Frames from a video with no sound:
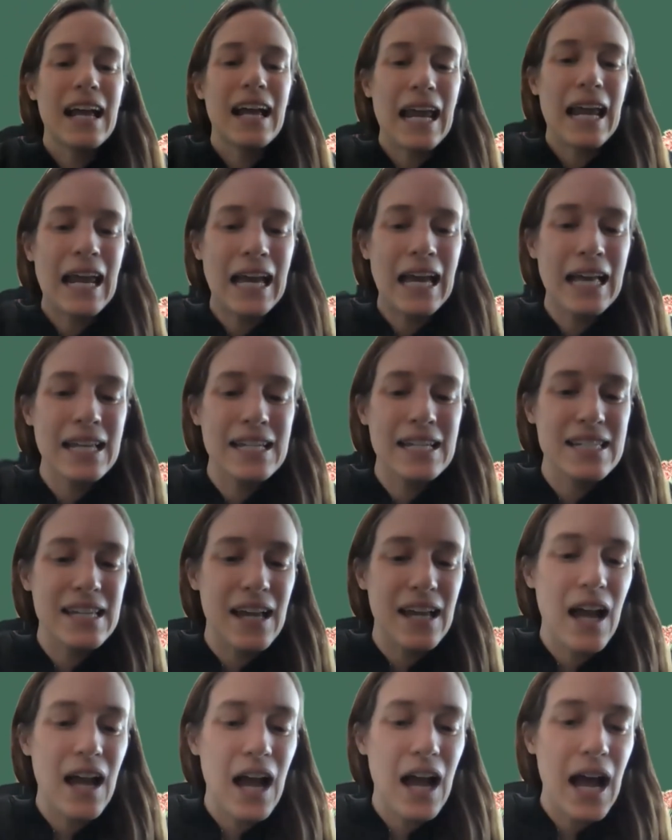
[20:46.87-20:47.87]
And
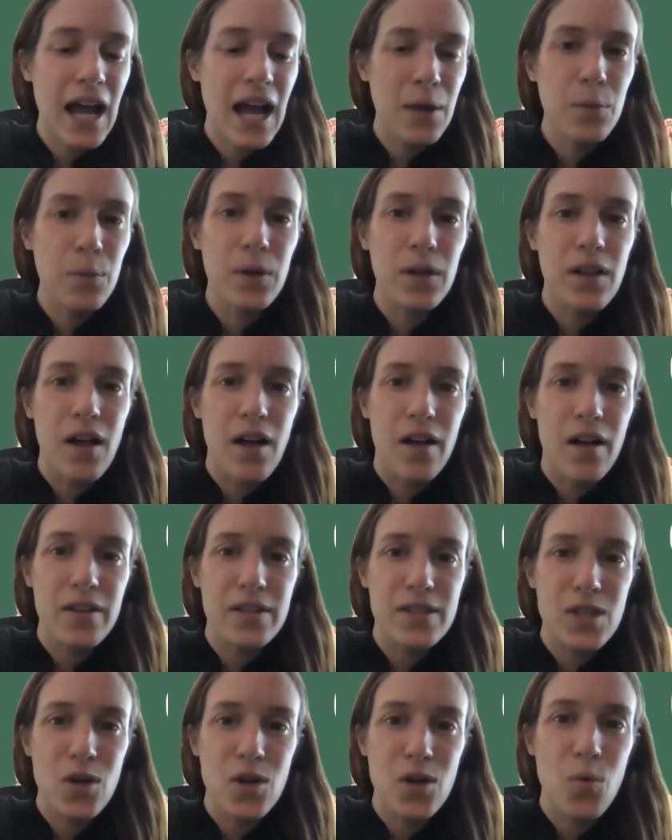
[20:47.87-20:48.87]
I will
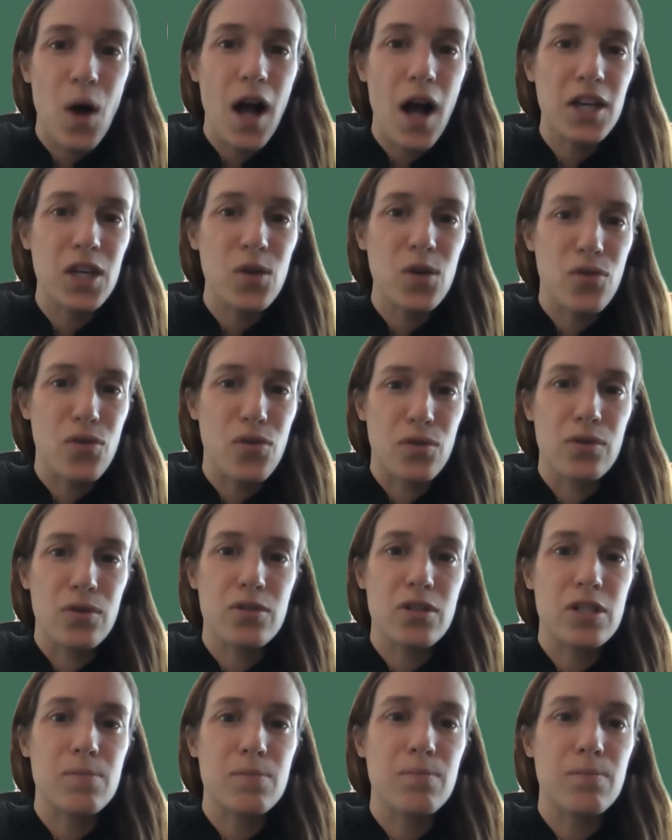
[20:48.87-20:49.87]
also walk you through
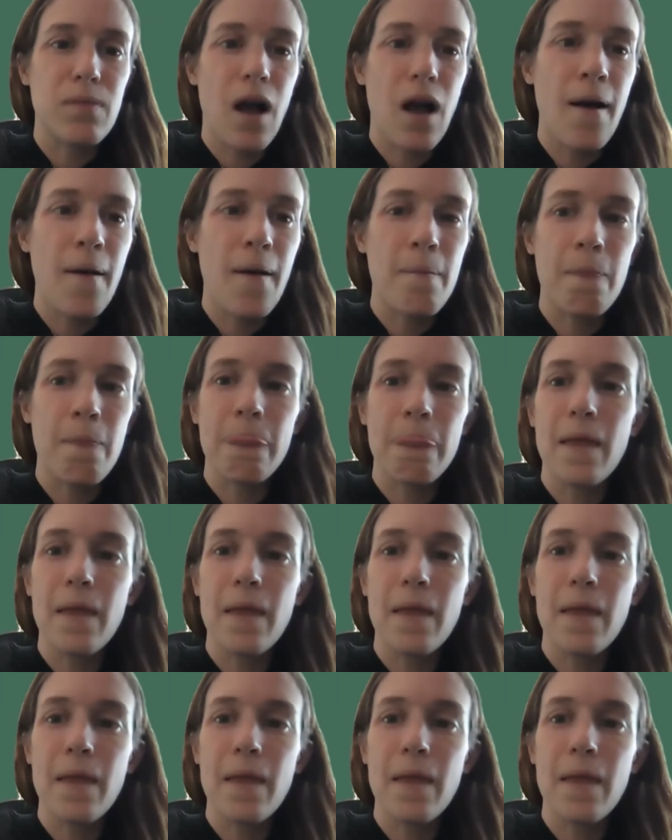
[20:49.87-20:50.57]
just the